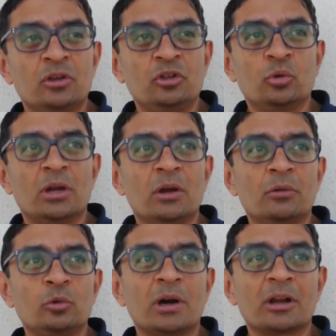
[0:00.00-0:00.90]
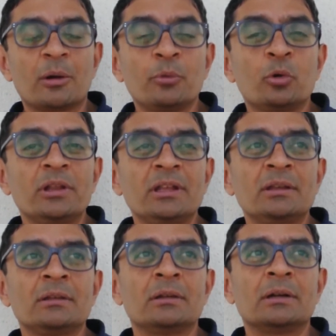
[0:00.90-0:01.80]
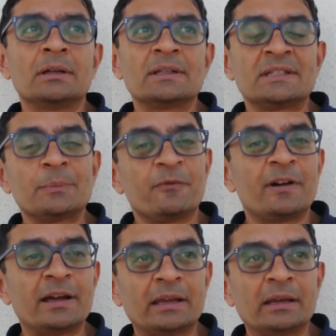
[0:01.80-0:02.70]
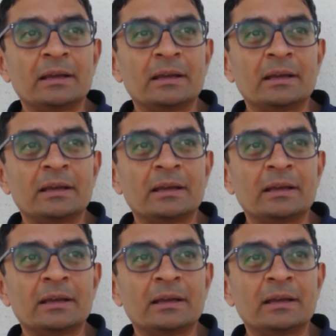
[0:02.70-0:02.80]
You are uploading a zip file,